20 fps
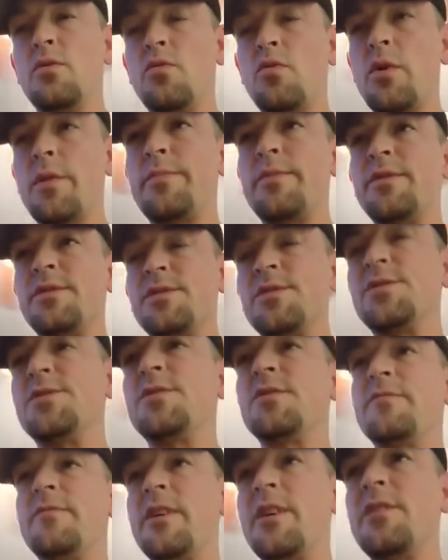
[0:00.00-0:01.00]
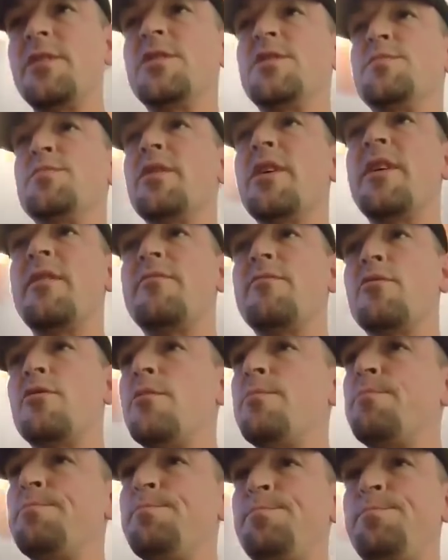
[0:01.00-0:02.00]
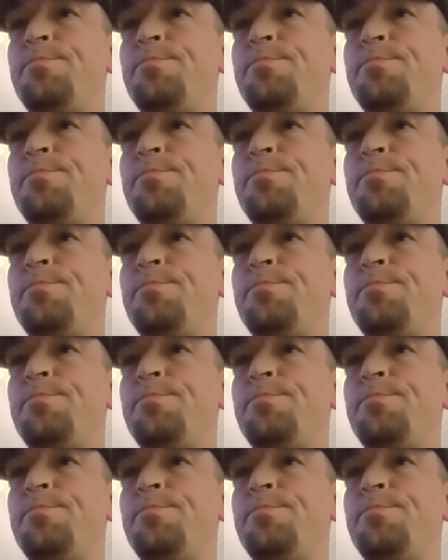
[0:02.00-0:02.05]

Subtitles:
weapons and surveillance platform.